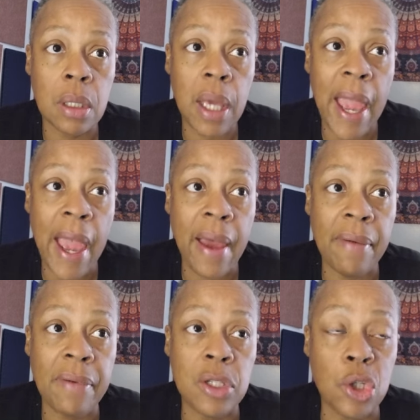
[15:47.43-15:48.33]

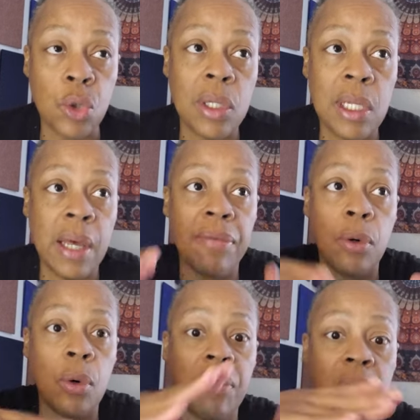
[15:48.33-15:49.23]
have a certain
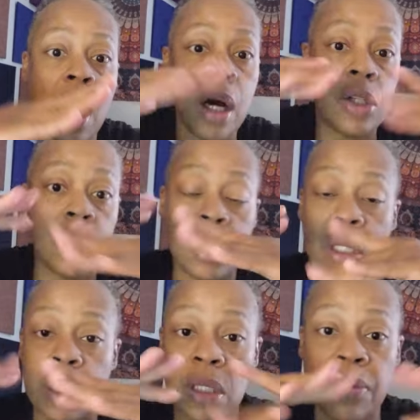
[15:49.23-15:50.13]
level of
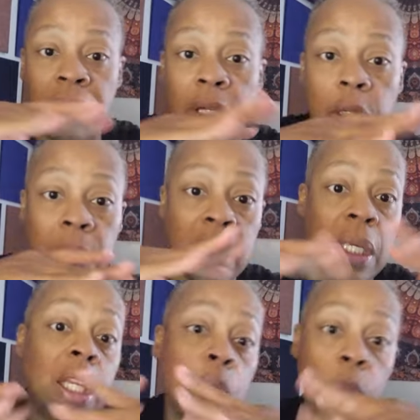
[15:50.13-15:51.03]
consciousness development
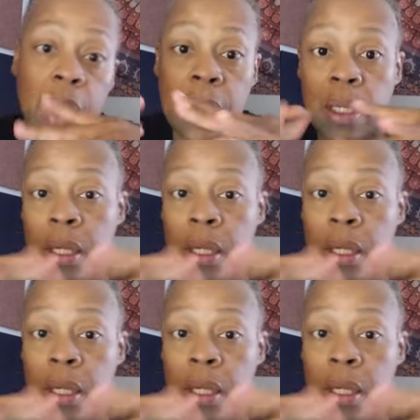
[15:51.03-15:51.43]
anyway.